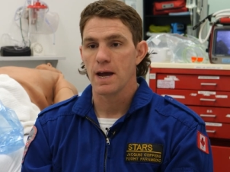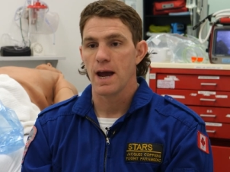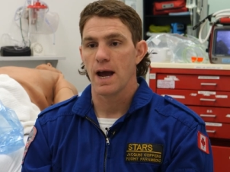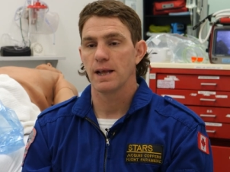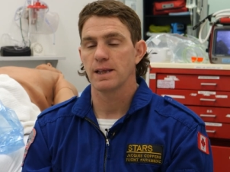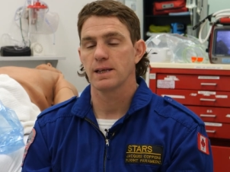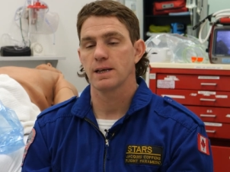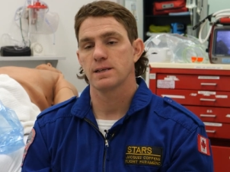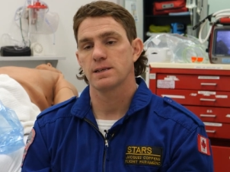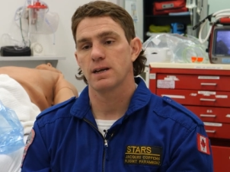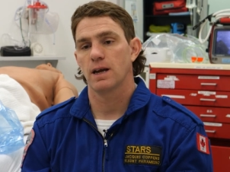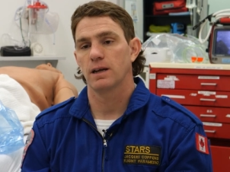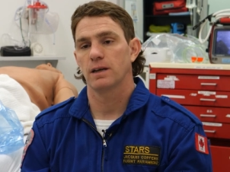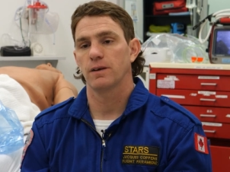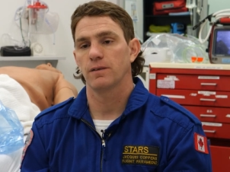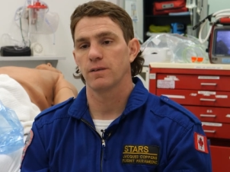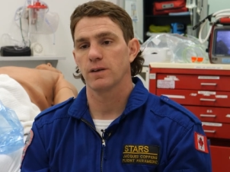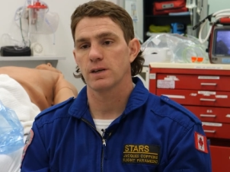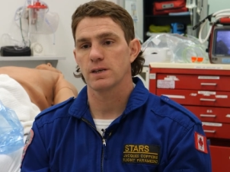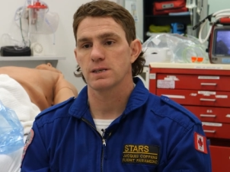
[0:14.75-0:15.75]
And the intent
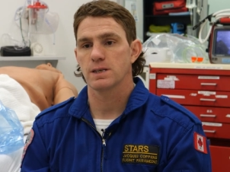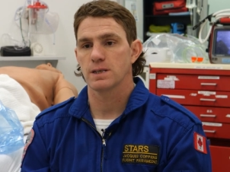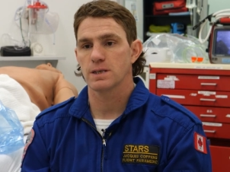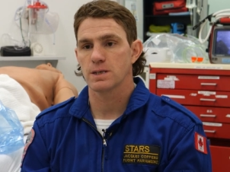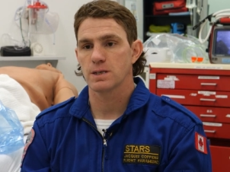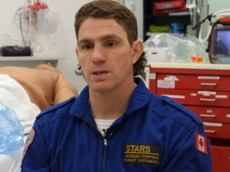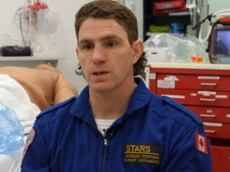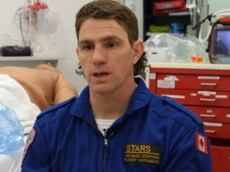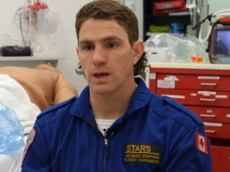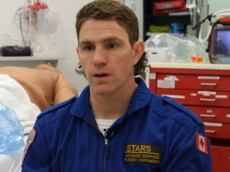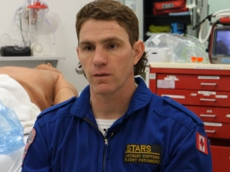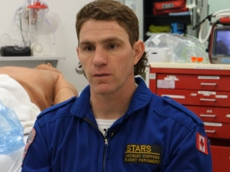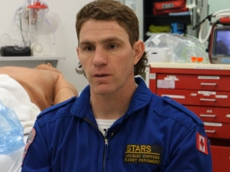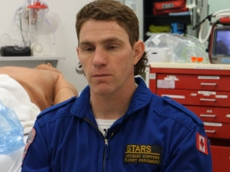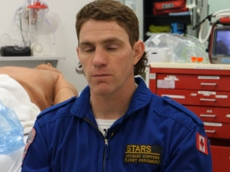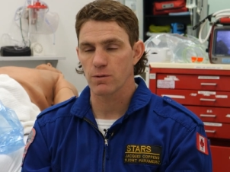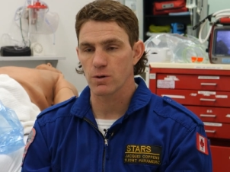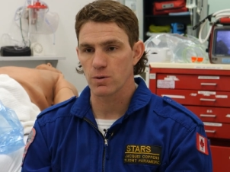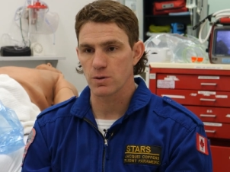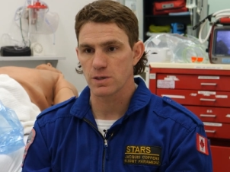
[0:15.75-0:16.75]
of this is to give
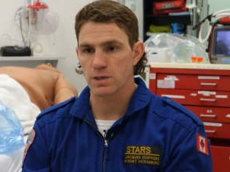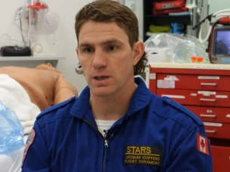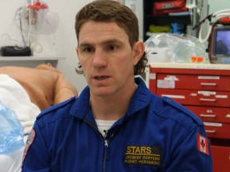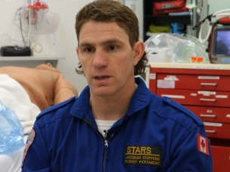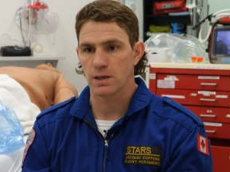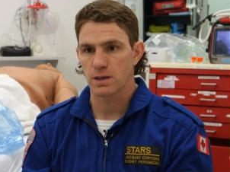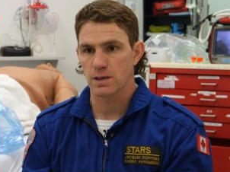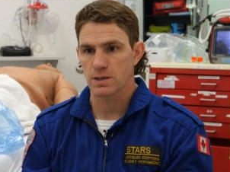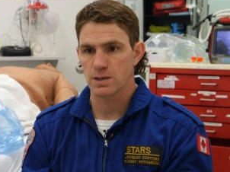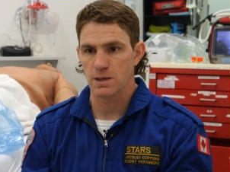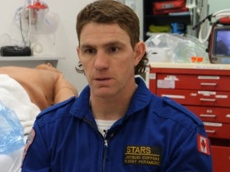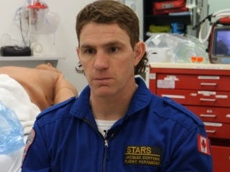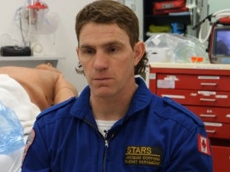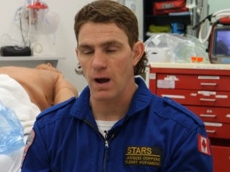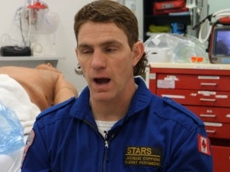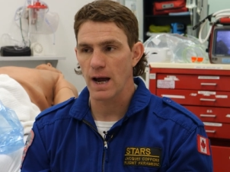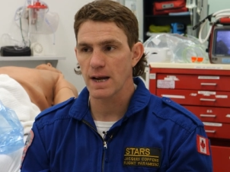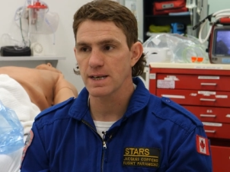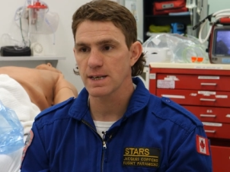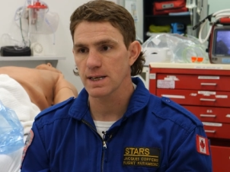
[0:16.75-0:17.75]
them some
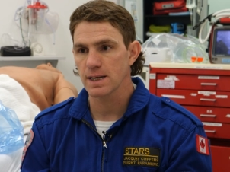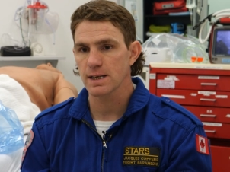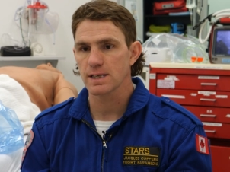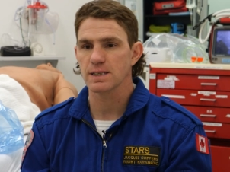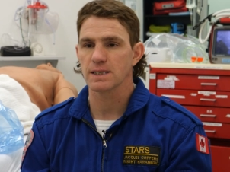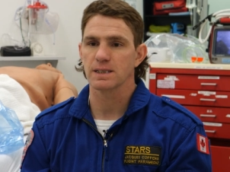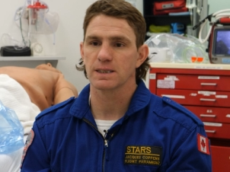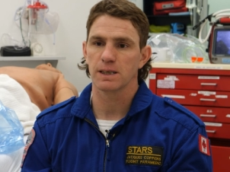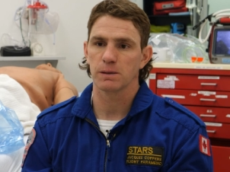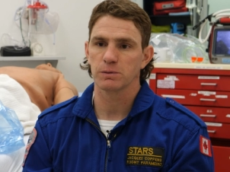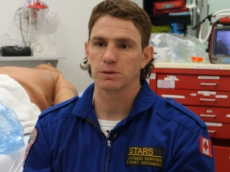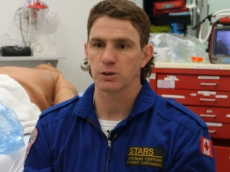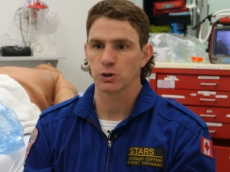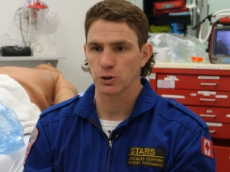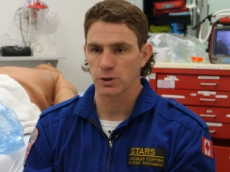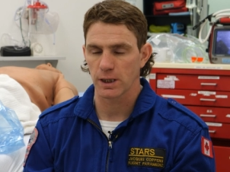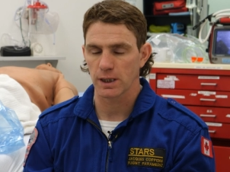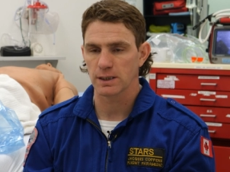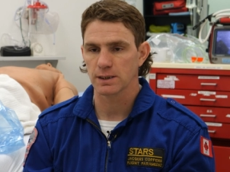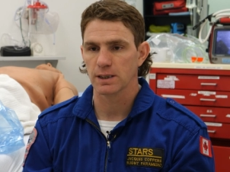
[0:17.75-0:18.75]
ideas and tips and
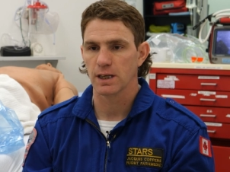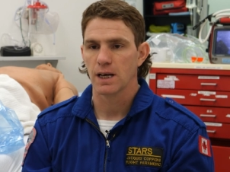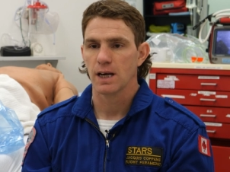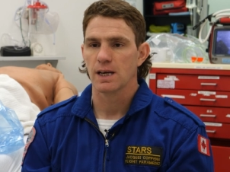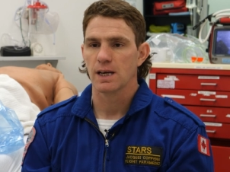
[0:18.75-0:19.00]
tricks